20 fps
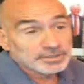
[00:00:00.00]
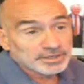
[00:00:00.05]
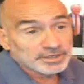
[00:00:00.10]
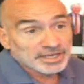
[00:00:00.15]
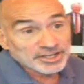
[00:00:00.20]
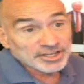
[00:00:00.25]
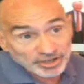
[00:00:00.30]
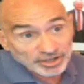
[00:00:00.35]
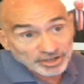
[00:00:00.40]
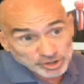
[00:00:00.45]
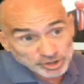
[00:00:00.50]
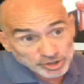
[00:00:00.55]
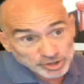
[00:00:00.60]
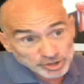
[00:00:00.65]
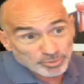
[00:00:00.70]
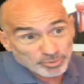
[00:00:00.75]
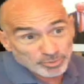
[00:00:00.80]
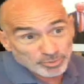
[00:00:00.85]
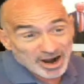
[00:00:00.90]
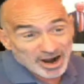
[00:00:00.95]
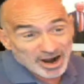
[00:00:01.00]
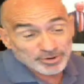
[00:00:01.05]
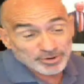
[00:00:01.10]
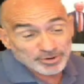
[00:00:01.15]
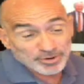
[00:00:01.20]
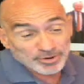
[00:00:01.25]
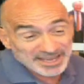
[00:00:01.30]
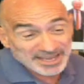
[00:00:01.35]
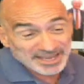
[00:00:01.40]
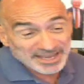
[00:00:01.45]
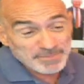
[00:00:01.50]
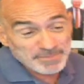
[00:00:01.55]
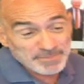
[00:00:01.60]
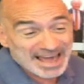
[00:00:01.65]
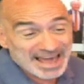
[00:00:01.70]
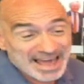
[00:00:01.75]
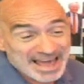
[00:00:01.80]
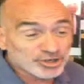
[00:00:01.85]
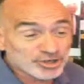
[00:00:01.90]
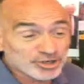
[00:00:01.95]
intellectual property and
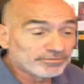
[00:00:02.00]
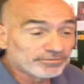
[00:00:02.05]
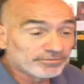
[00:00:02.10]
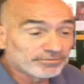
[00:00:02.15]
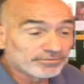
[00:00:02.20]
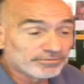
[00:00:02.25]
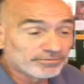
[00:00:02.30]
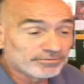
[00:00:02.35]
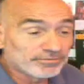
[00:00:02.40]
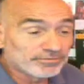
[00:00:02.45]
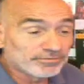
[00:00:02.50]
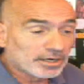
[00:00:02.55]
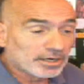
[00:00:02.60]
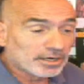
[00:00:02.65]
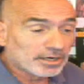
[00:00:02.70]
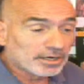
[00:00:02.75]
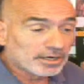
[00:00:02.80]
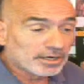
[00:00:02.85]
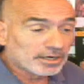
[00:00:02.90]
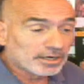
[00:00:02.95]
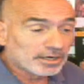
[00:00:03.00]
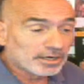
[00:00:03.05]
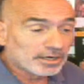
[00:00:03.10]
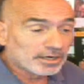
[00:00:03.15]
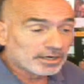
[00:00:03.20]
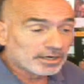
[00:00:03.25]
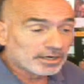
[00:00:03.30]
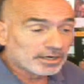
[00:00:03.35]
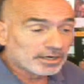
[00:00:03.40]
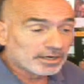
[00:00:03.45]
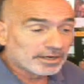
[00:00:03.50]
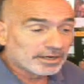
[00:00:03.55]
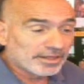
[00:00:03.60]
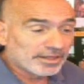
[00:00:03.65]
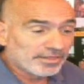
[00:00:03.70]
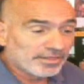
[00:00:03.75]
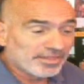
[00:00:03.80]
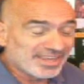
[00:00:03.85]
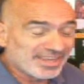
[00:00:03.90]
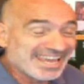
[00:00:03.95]
matters of uh,
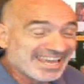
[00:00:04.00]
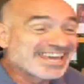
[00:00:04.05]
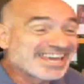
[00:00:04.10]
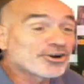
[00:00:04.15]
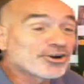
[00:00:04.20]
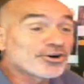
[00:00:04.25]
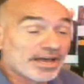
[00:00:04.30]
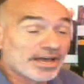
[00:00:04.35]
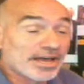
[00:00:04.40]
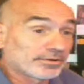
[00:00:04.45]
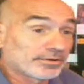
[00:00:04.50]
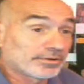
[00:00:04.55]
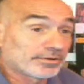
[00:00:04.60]
the internet.